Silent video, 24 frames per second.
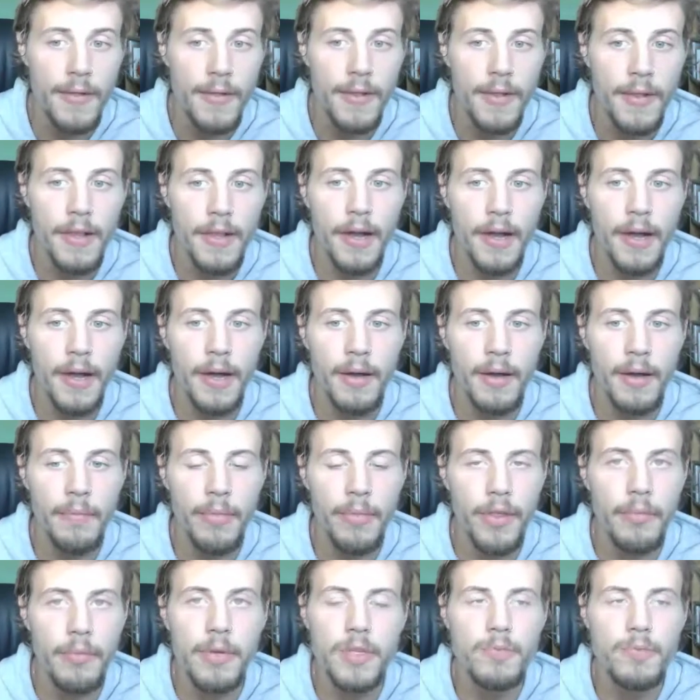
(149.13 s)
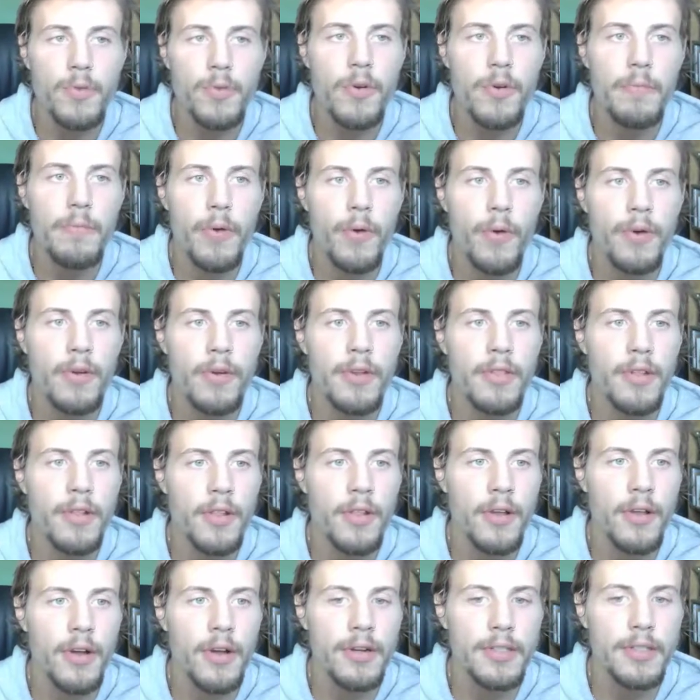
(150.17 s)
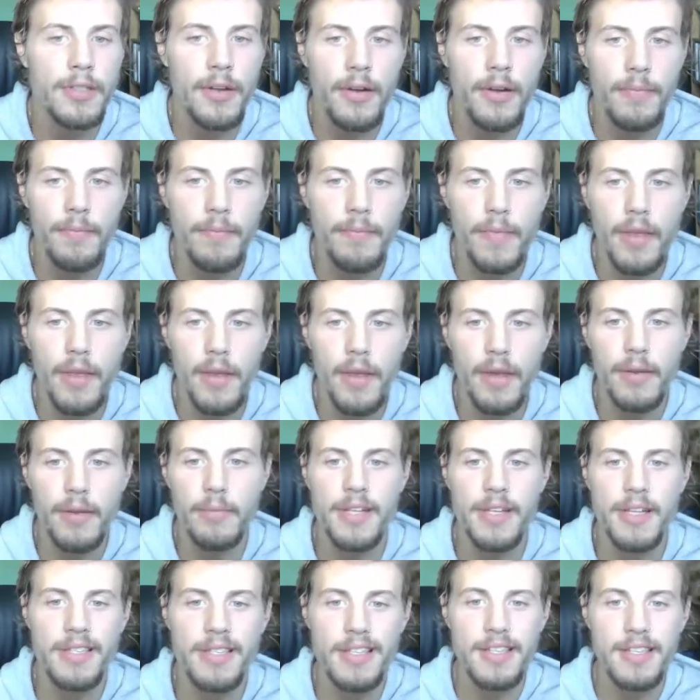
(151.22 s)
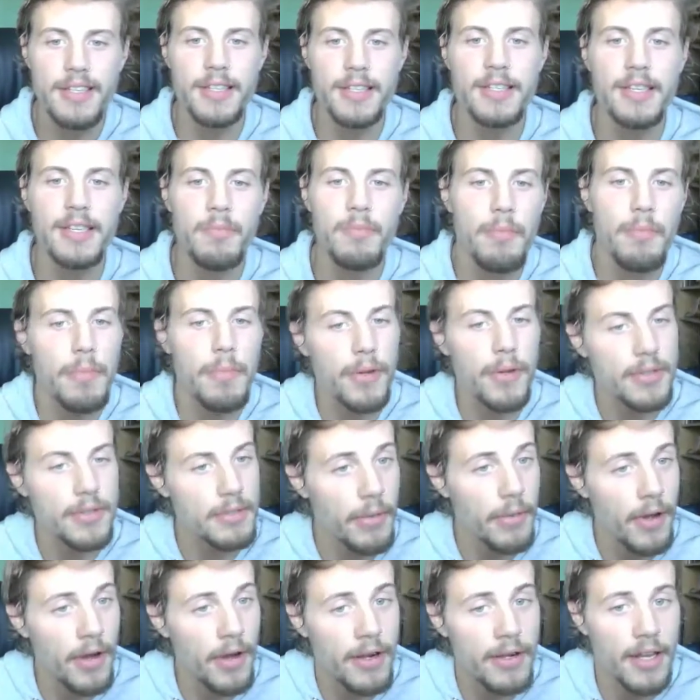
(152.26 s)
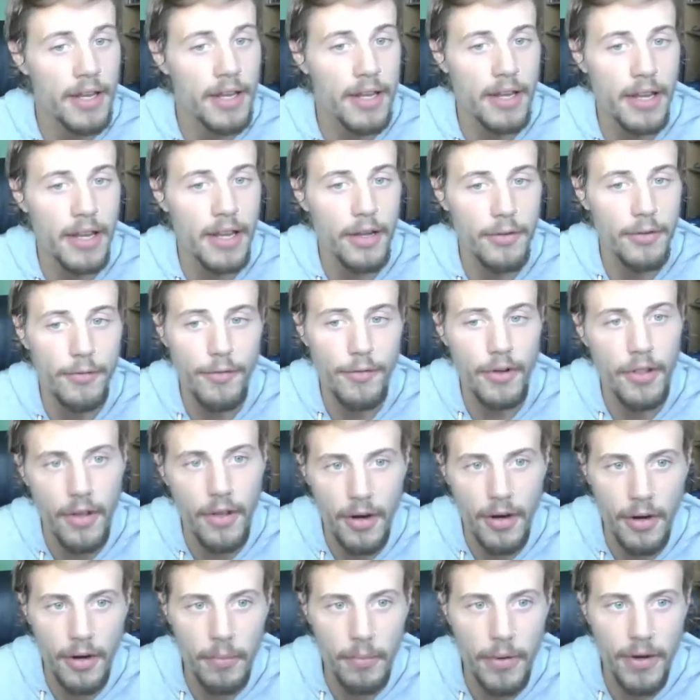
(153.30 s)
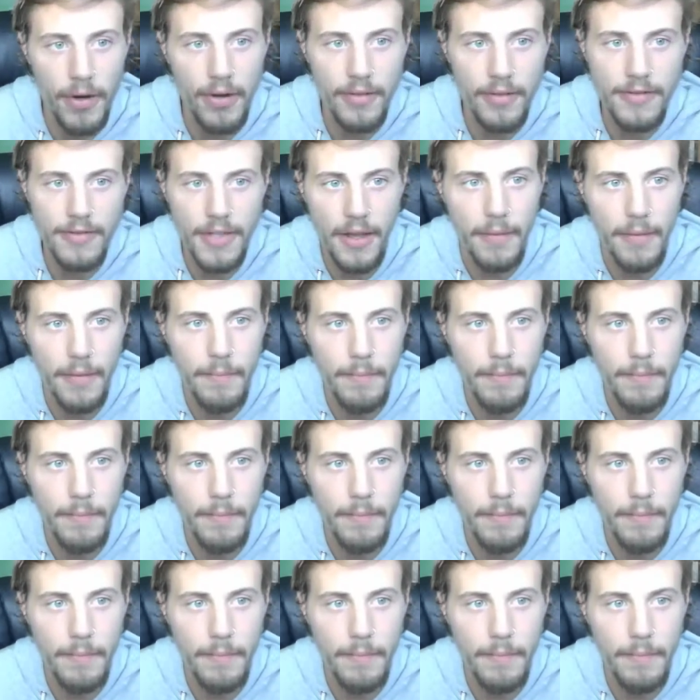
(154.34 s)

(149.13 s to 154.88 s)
they're much more important in the long term, as these things can be built upon and held for a longer period of time.